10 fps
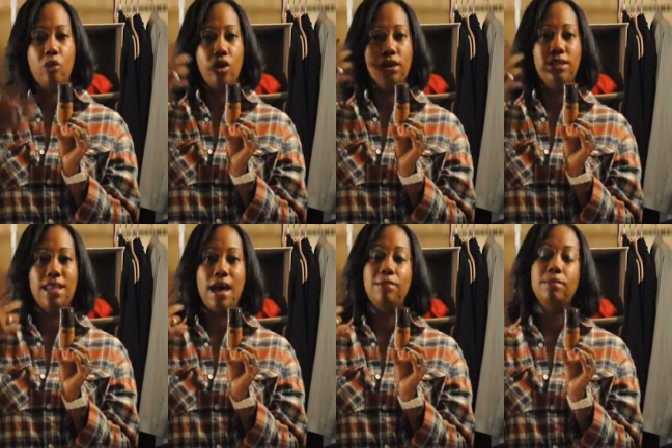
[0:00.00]
more
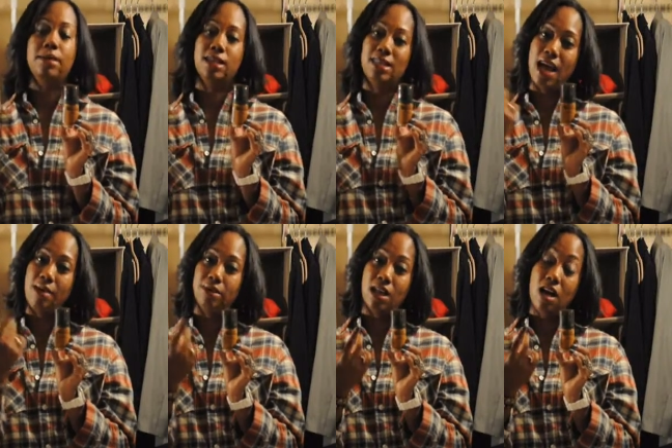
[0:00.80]
depth because
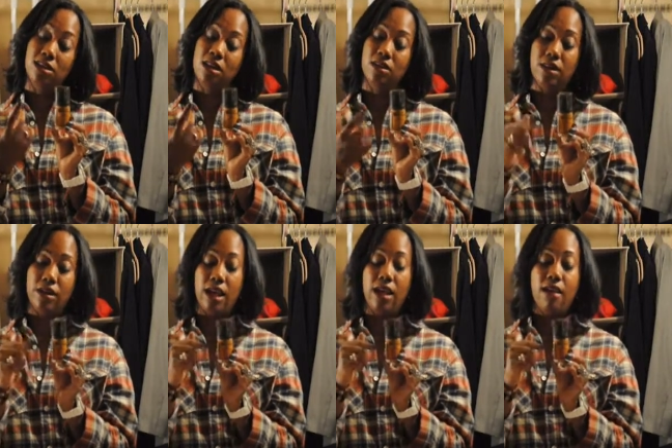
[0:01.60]
I was also
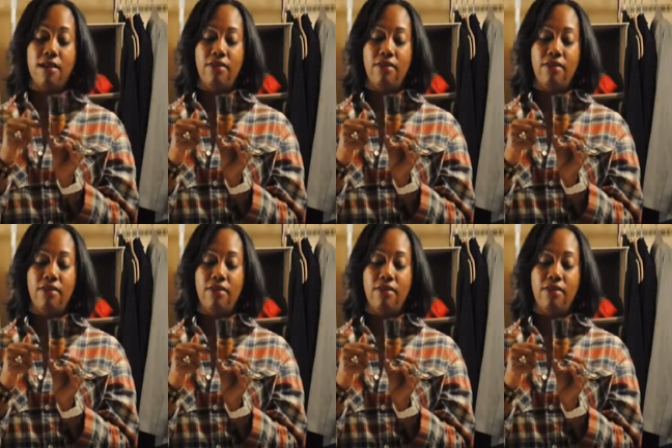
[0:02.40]
learning